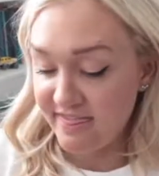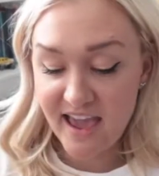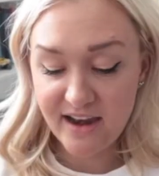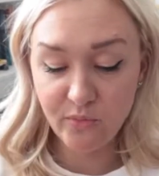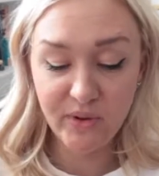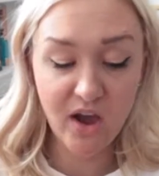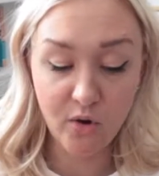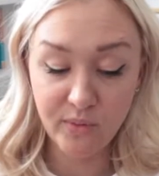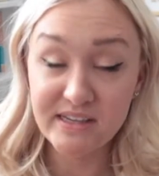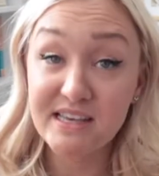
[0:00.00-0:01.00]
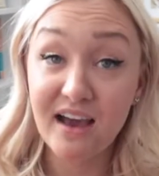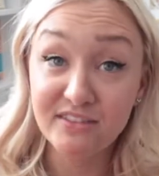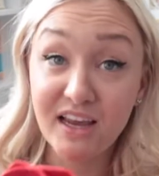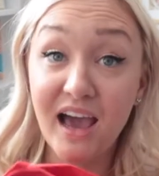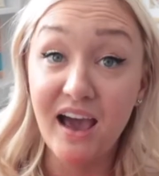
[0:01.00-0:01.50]
Then we always
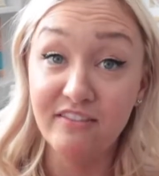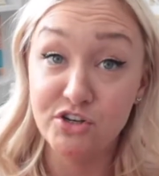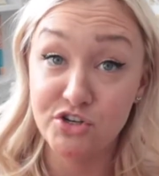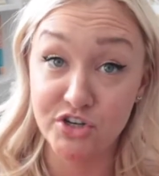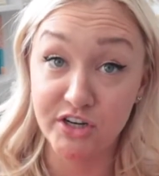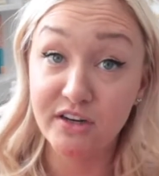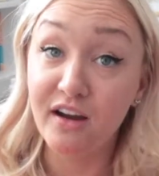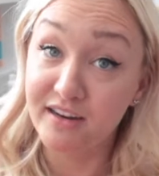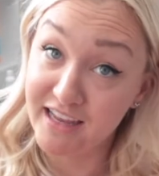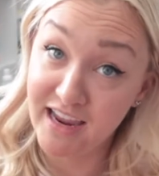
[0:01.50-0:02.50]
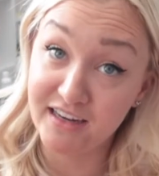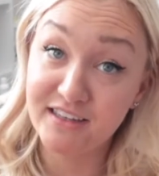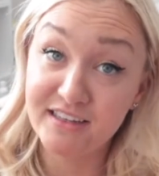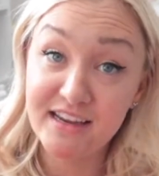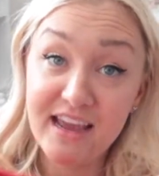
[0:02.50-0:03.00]
have to have a shirt on
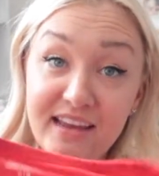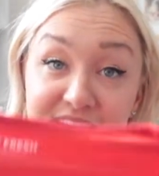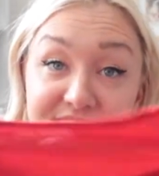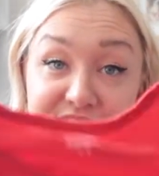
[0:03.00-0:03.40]
Canada Day.